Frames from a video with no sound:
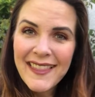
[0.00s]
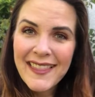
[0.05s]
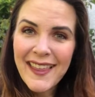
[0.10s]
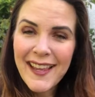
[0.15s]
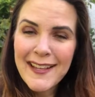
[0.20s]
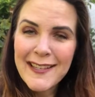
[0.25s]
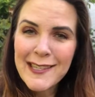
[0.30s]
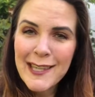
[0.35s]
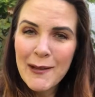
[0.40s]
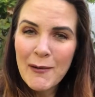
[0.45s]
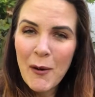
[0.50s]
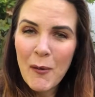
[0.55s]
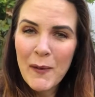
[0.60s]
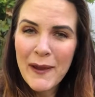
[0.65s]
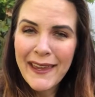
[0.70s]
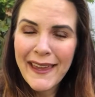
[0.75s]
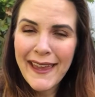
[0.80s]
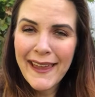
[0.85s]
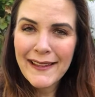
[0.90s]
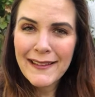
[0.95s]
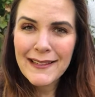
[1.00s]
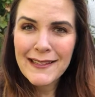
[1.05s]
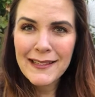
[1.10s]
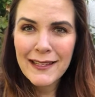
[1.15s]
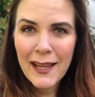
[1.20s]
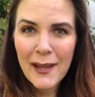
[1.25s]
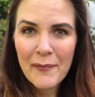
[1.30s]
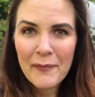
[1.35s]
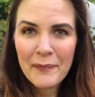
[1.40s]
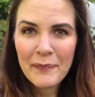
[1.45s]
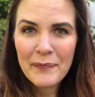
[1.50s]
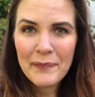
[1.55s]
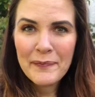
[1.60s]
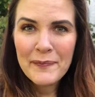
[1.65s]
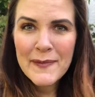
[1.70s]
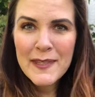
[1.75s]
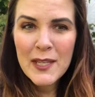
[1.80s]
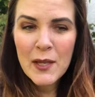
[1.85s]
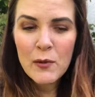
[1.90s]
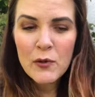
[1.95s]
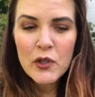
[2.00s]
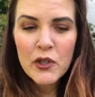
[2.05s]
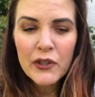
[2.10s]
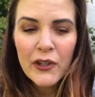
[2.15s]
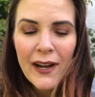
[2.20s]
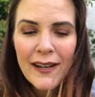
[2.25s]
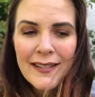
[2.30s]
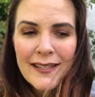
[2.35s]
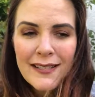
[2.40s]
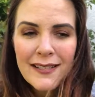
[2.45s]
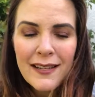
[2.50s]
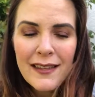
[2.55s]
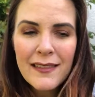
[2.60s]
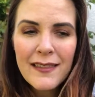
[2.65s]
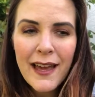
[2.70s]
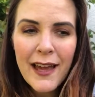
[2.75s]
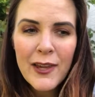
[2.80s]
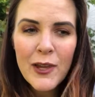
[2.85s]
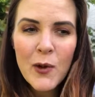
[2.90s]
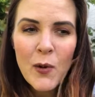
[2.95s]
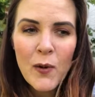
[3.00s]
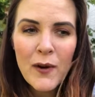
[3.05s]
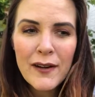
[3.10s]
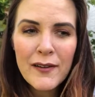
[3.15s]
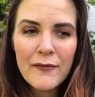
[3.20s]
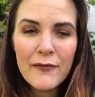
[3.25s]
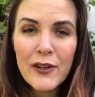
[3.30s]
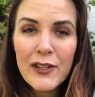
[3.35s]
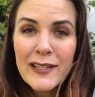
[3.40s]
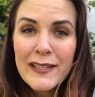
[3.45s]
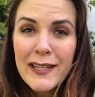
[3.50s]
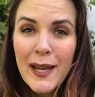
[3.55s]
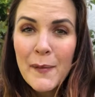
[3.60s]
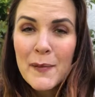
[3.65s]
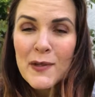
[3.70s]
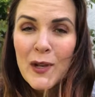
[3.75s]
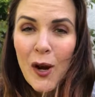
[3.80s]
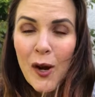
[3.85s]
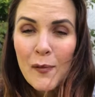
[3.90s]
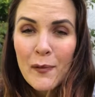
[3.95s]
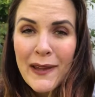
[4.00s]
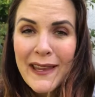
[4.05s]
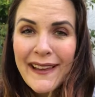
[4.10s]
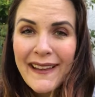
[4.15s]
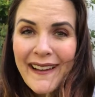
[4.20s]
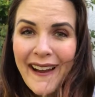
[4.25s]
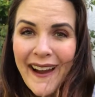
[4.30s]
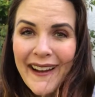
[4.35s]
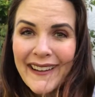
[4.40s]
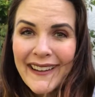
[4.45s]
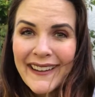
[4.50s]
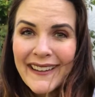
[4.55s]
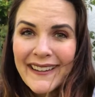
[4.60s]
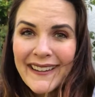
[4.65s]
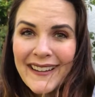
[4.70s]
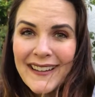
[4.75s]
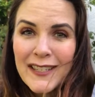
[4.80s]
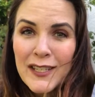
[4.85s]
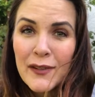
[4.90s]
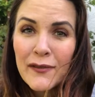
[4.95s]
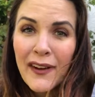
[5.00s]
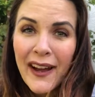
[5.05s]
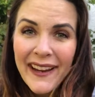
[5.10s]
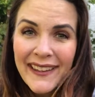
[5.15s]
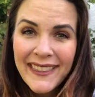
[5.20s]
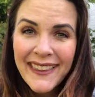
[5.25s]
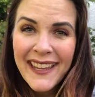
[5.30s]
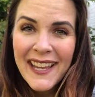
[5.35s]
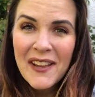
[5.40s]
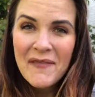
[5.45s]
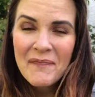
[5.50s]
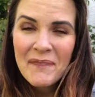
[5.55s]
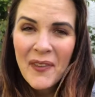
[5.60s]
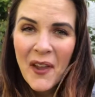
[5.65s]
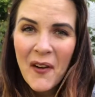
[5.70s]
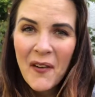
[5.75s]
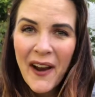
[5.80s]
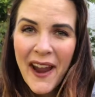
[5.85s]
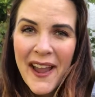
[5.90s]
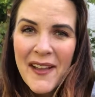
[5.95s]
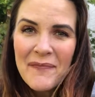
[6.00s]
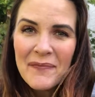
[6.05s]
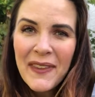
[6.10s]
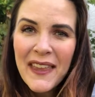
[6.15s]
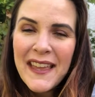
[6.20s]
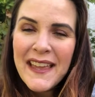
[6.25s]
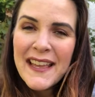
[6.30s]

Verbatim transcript: they see what we can't see so trust that your footsteps are being guided divinely. All right.